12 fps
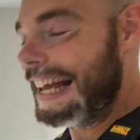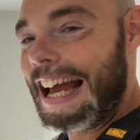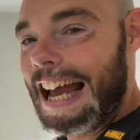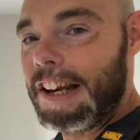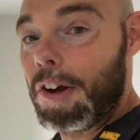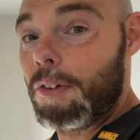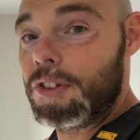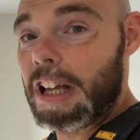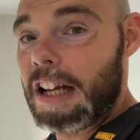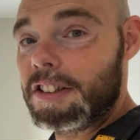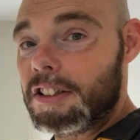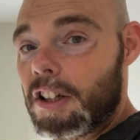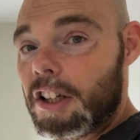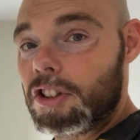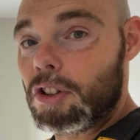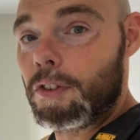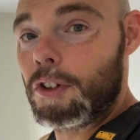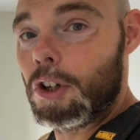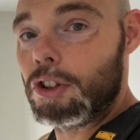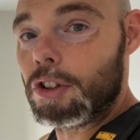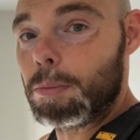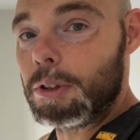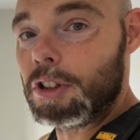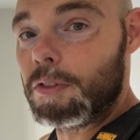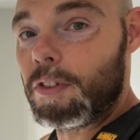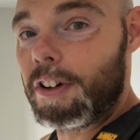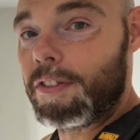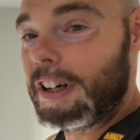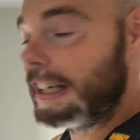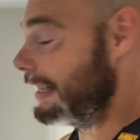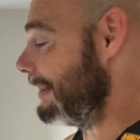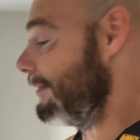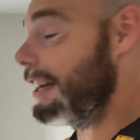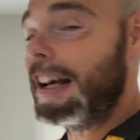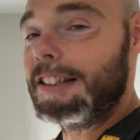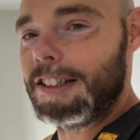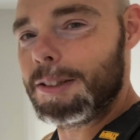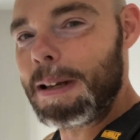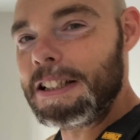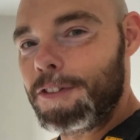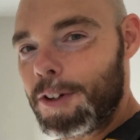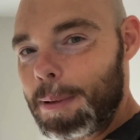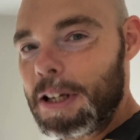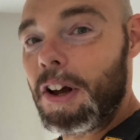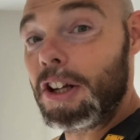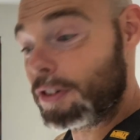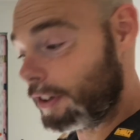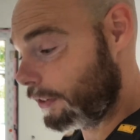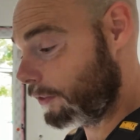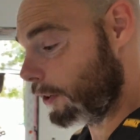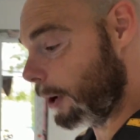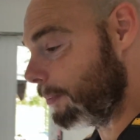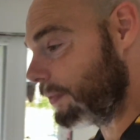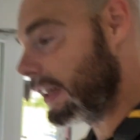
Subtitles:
and it obviously acts as like a soft cushion, which is very, very nice. Just makes you feel a bit nicer underfoot.